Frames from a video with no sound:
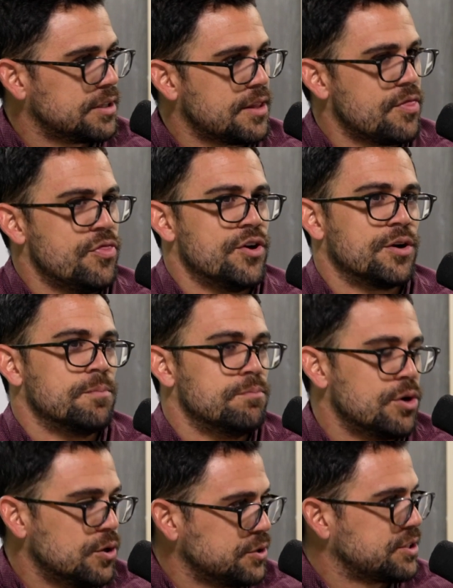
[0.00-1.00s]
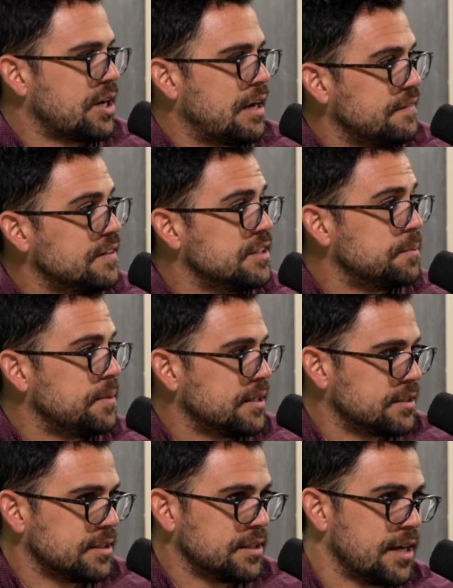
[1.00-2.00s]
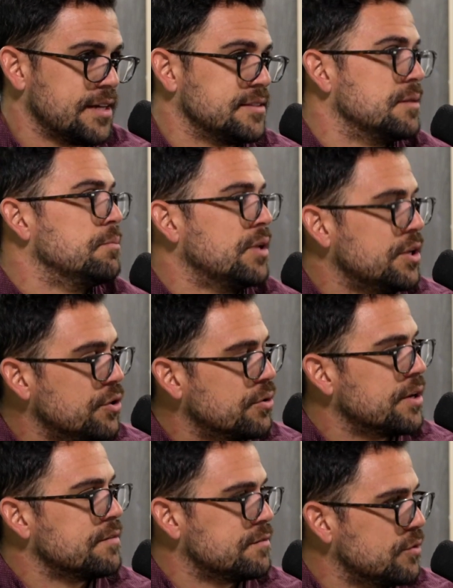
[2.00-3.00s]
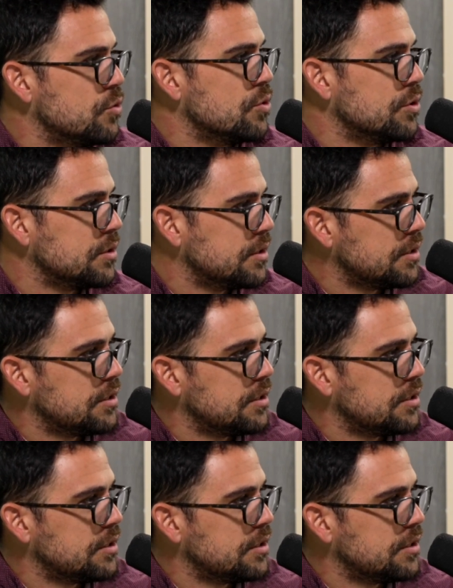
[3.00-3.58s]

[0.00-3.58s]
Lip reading: they're most often depicted as the blundering fool